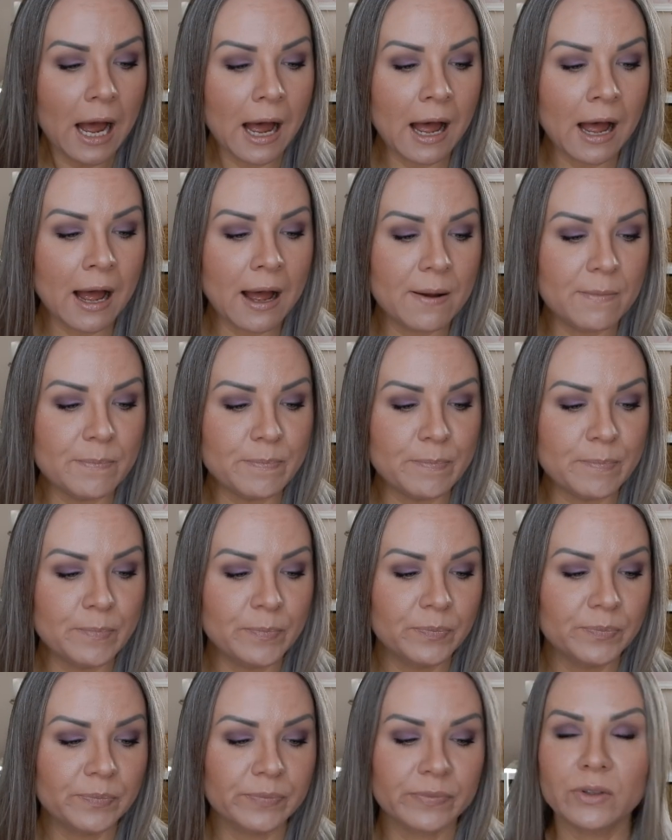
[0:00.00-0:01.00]
Um,
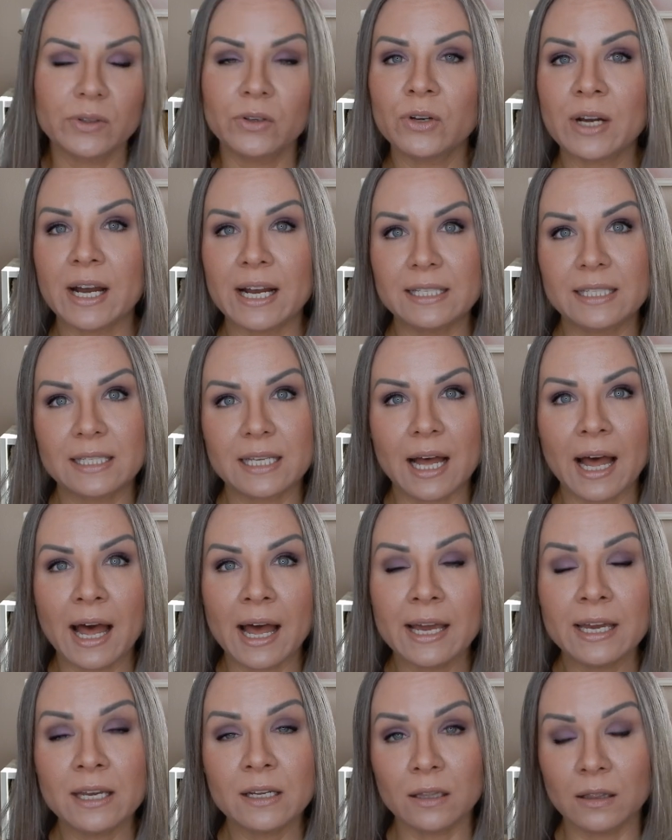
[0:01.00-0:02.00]
you guys,
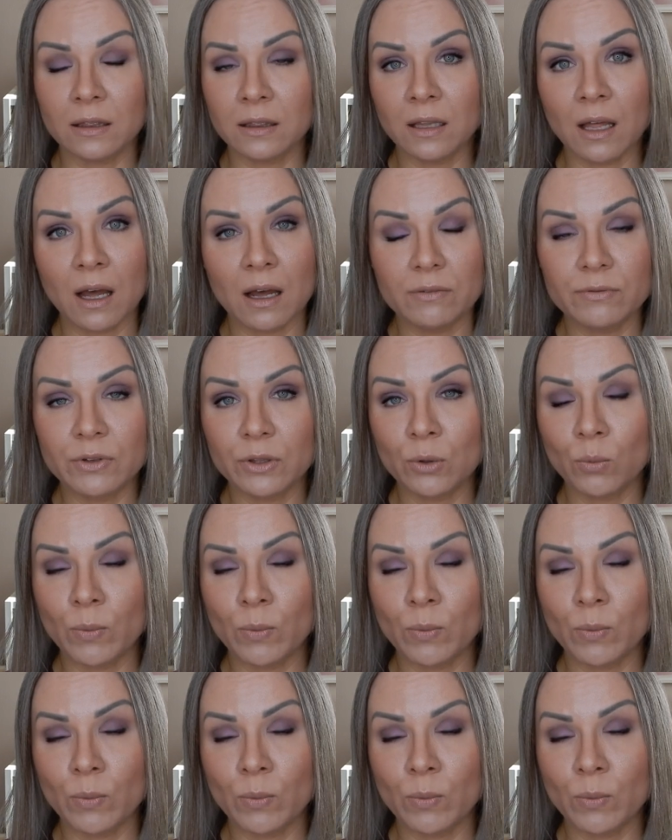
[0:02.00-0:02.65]
I love